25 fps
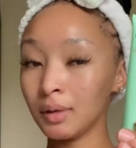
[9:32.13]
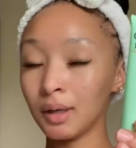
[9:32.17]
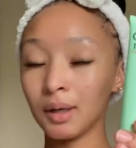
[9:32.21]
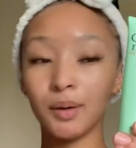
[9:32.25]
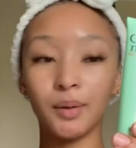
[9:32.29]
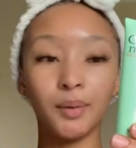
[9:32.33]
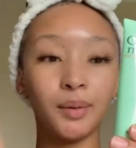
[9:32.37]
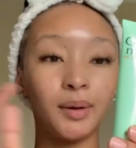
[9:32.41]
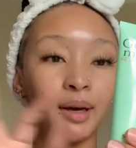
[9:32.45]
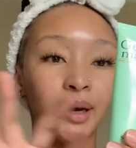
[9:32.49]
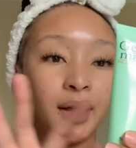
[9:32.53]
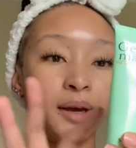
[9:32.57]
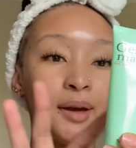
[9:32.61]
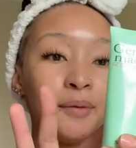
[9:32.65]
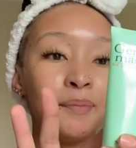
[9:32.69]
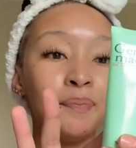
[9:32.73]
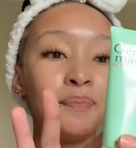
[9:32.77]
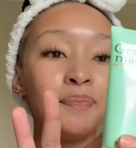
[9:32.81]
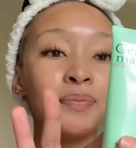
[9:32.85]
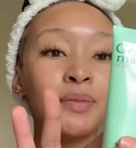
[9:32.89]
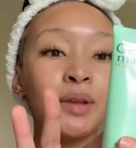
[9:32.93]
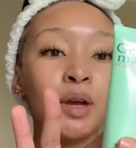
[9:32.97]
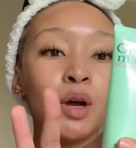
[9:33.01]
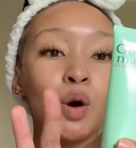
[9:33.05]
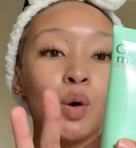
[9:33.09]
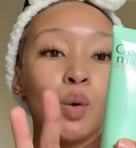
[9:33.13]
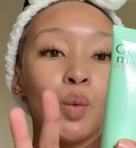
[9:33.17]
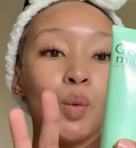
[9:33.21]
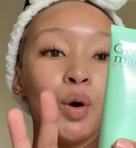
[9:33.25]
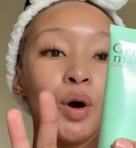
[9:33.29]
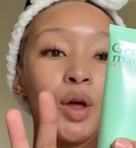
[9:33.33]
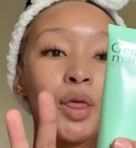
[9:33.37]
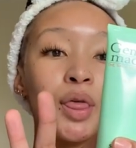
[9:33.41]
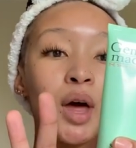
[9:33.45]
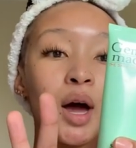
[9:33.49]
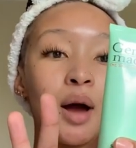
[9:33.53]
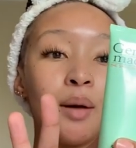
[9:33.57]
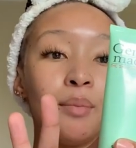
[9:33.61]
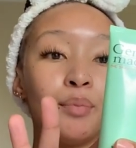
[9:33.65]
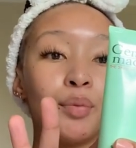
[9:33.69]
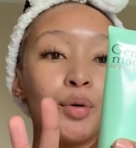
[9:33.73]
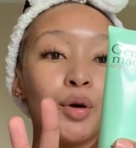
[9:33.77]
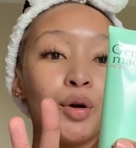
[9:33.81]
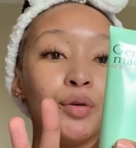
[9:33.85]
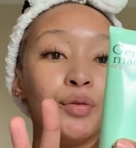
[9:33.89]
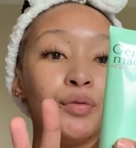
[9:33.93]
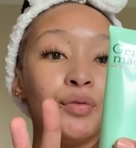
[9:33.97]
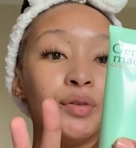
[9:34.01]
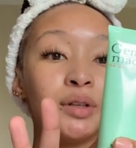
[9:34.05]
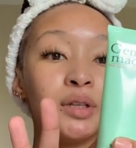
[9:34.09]
okay, with
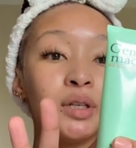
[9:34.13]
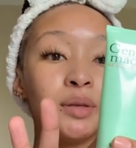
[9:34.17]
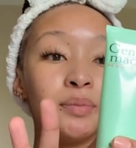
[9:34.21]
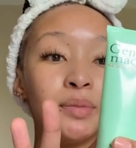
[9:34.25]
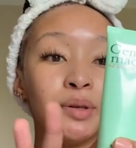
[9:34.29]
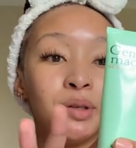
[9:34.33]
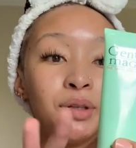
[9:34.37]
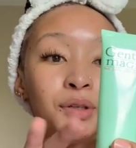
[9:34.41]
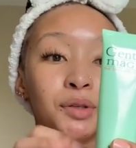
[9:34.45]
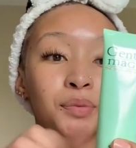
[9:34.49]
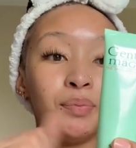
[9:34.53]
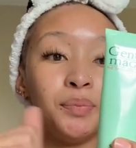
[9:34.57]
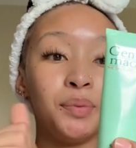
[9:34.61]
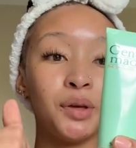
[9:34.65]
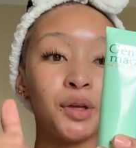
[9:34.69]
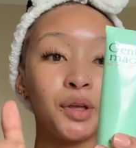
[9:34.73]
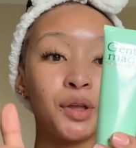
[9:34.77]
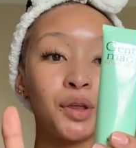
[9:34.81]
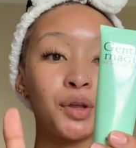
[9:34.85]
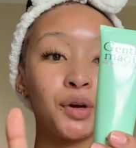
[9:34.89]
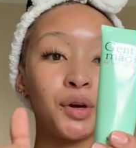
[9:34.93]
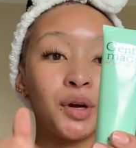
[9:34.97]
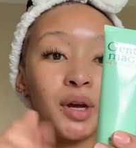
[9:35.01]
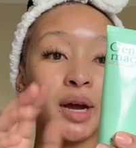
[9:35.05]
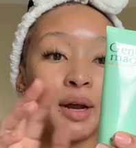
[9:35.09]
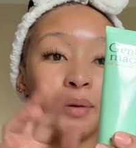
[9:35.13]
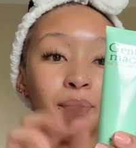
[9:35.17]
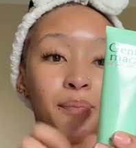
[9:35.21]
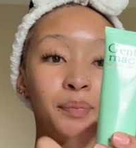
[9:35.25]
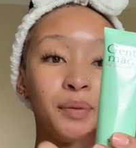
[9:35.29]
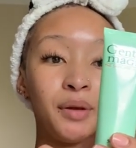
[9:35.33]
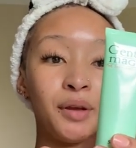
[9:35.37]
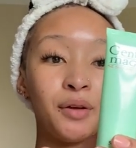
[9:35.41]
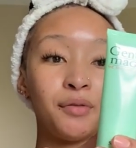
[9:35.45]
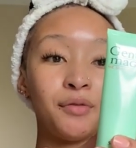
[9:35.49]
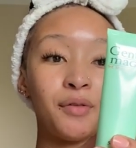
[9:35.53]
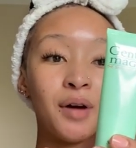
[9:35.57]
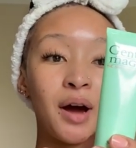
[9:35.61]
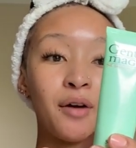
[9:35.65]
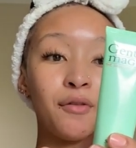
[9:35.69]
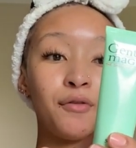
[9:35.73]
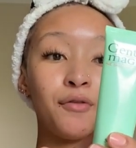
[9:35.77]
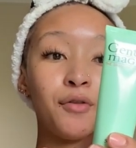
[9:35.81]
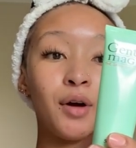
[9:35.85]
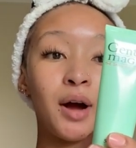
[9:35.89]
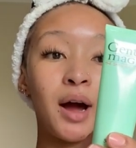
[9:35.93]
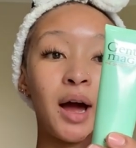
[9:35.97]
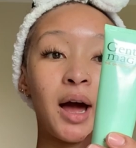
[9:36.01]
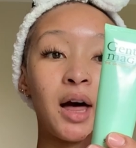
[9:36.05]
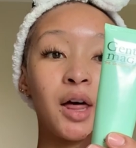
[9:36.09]
pro vitamins B3 and B5
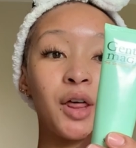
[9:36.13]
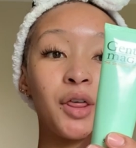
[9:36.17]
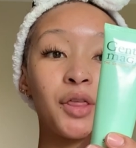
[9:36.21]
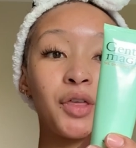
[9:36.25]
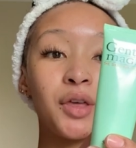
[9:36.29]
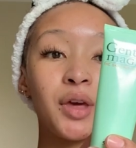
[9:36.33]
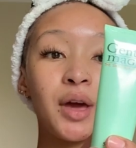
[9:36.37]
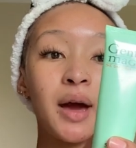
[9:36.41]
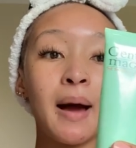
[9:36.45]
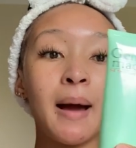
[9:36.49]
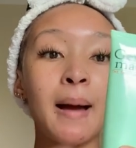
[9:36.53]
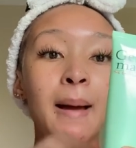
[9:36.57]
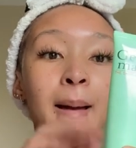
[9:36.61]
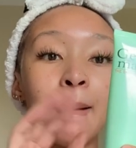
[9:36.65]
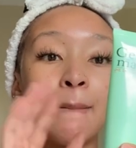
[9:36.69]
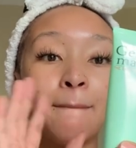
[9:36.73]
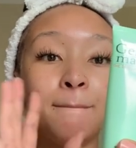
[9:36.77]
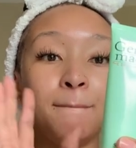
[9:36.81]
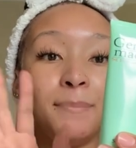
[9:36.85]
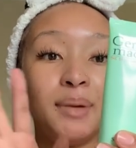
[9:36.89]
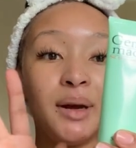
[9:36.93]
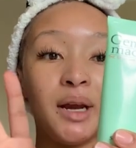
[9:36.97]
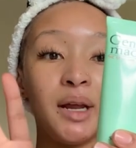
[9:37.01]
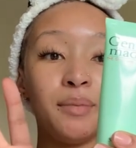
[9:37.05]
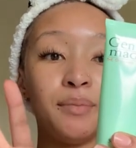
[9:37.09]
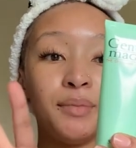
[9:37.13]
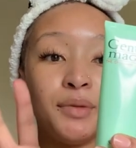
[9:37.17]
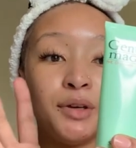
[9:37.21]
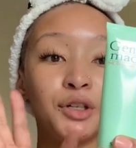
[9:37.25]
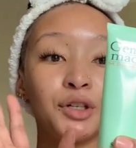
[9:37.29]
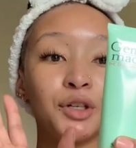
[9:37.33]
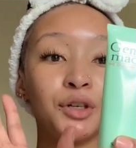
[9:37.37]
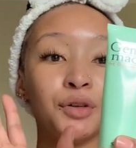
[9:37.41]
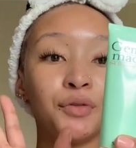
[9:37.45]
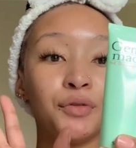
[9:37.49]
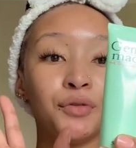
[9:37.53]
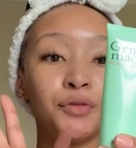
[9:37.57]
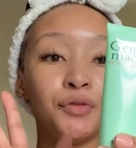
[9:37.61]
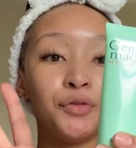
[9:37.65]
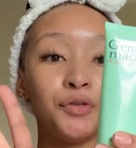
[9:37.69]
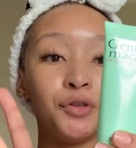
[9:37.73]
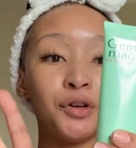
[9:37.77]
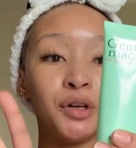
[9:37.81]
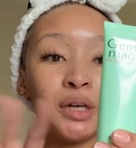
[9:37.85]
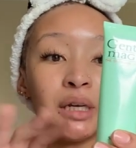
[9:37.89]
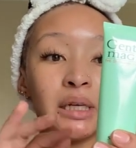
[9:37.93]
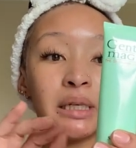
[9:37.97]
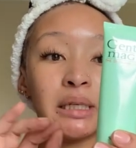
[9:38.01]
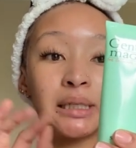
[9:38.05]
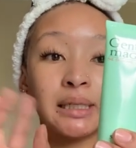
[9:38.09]
for a healthier blemish
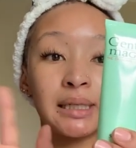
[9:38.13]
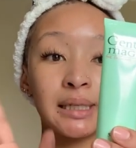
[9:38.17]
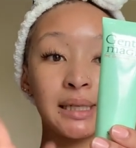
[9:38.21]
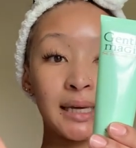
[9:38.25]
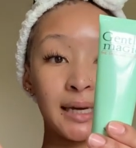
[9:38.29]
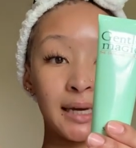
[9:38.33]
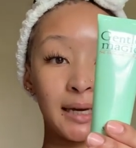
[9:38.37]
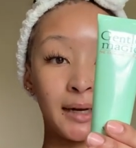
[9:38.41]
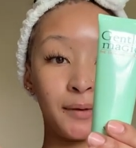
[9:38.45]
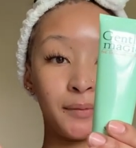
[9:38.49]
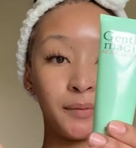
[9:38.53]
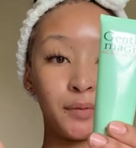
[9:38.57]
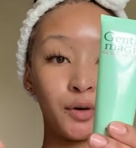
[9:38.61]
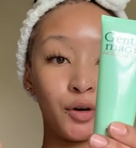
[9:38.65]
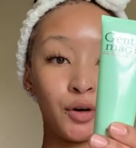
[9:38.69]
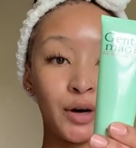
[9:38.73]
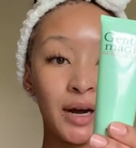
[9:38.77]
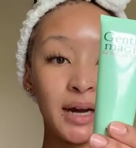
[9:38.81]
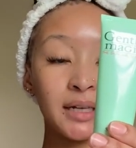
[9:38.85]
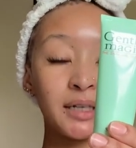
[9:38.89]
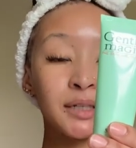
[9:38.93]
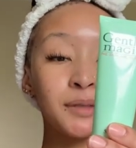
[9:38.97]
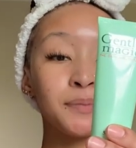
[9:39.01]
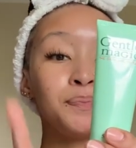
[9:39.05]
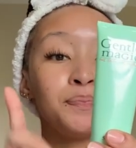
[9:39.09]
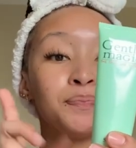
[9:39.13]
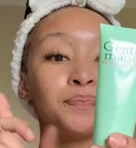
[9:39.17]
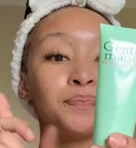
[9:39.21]
free skin, right?